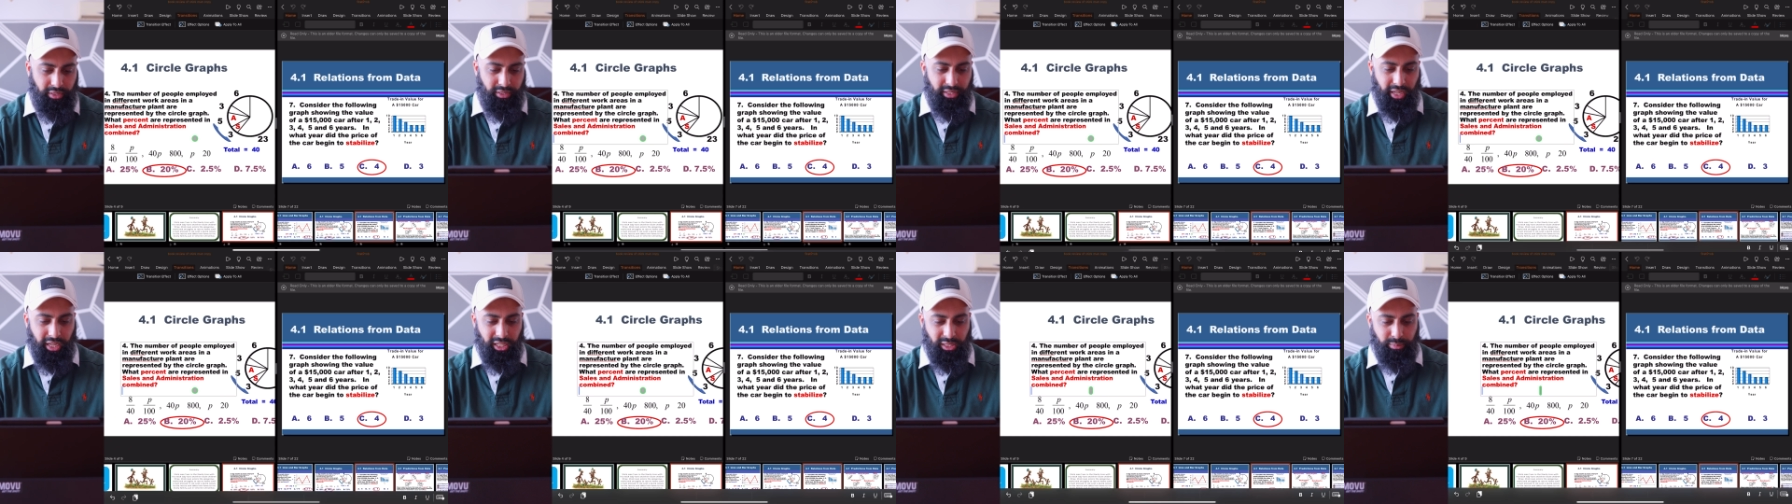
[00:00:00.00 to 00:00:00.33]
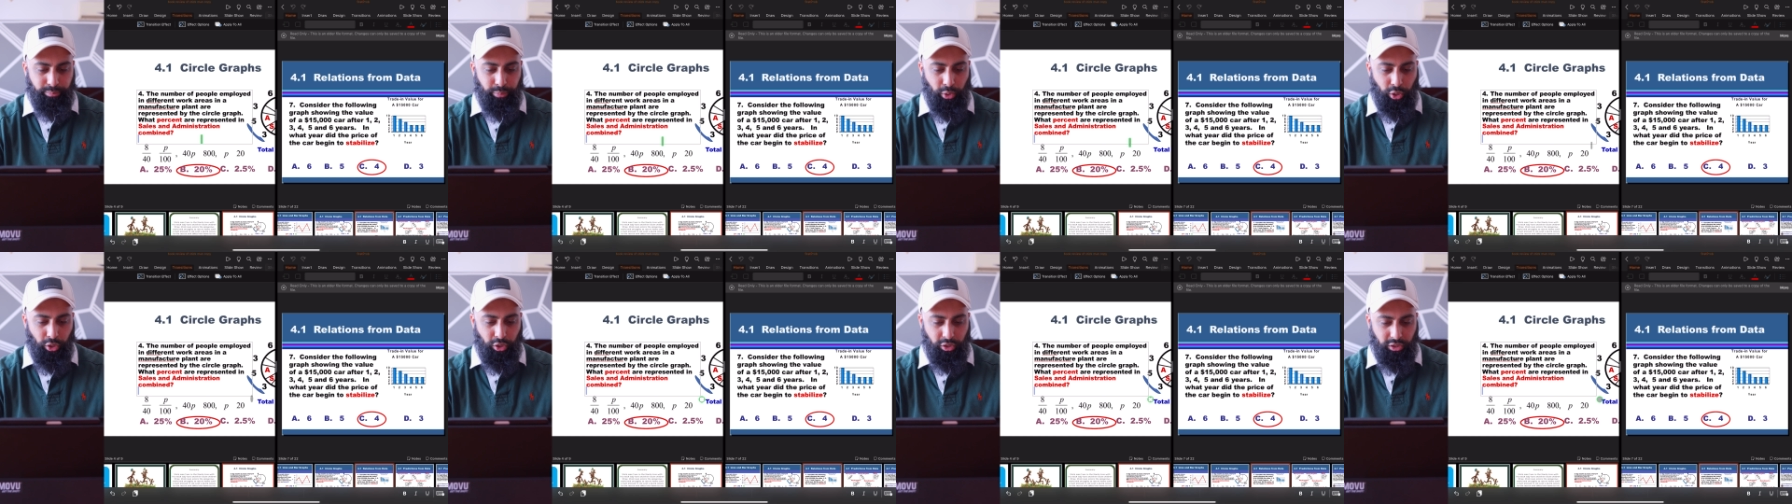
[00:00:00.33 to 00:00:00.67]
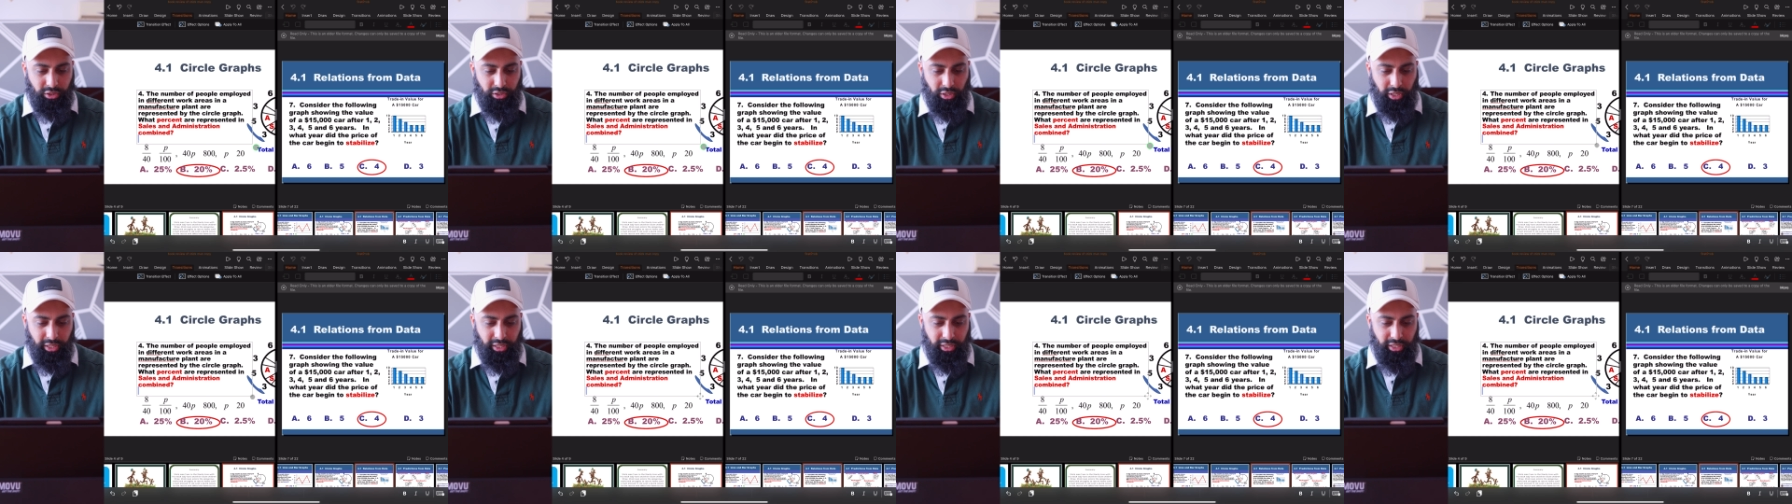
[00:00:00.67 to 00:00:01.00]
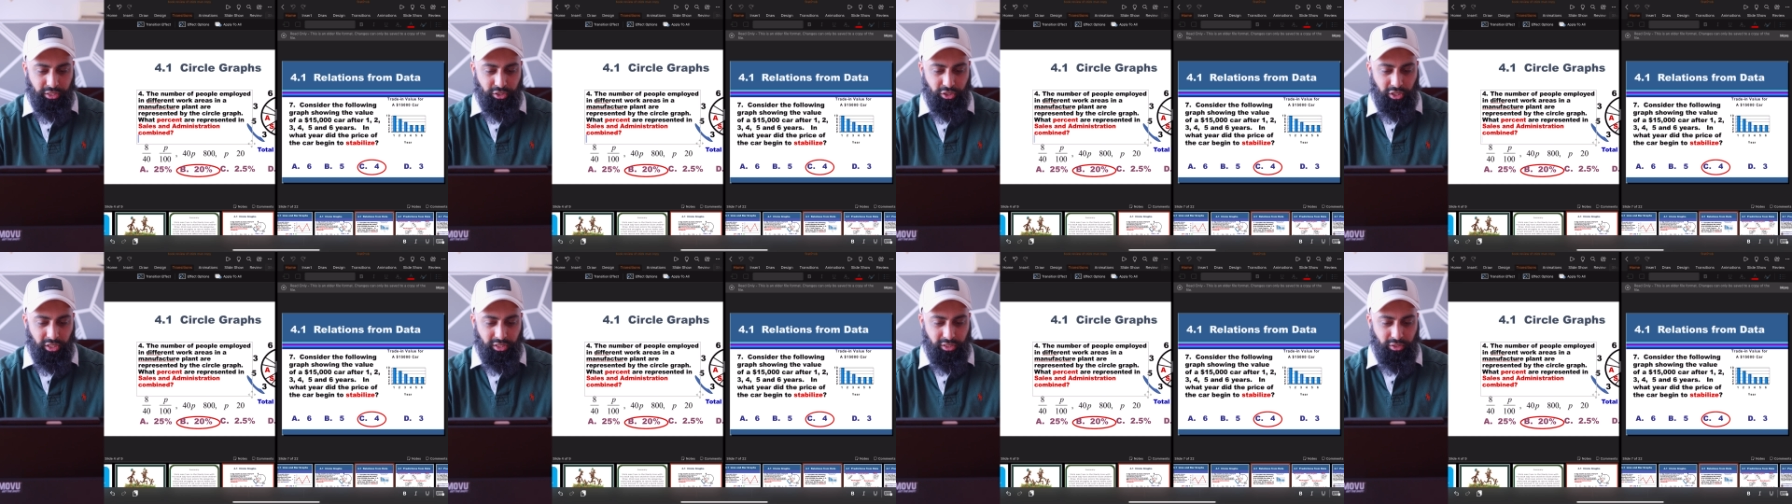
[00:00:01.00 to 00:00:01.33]
a text box, I can
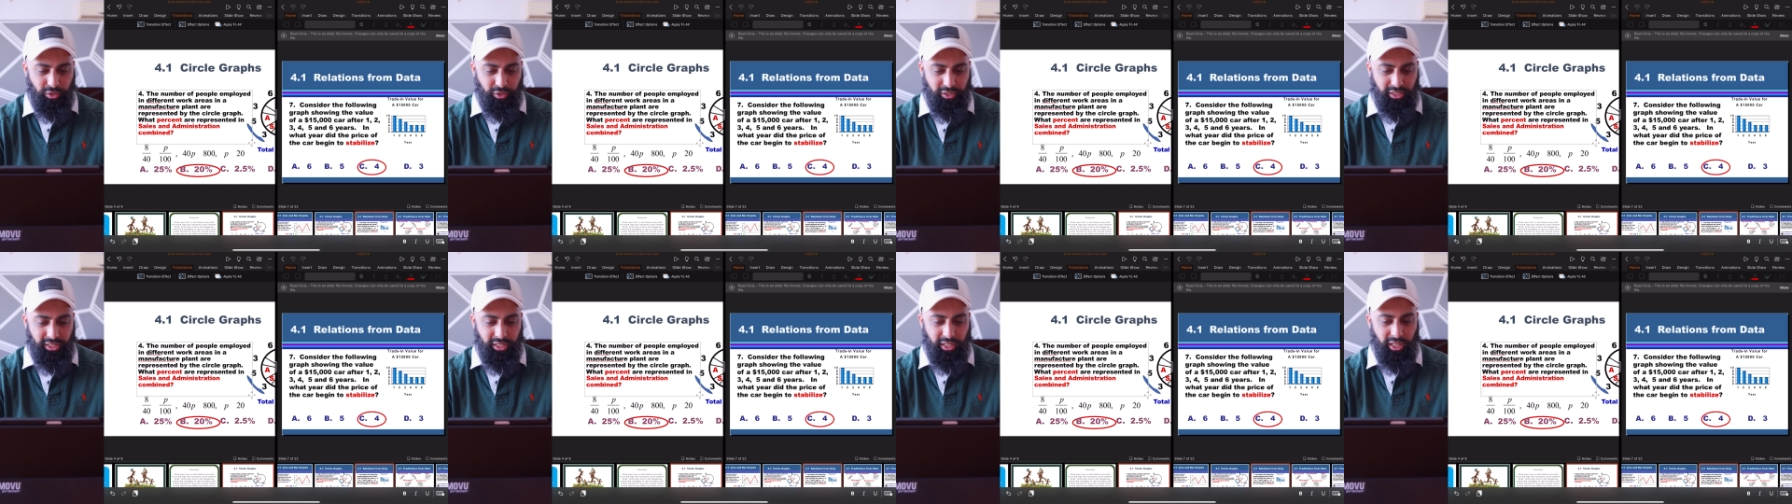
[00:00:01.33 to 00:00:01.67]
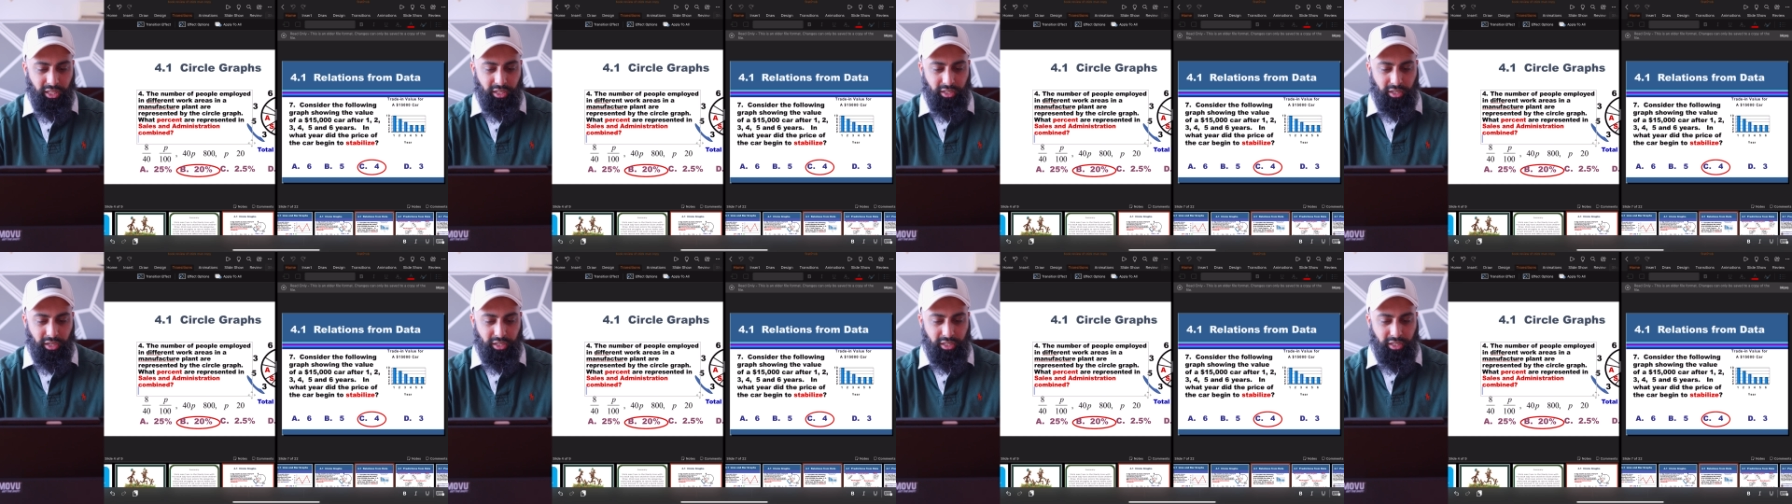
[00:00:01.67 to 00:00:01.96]
adjust, look, see that?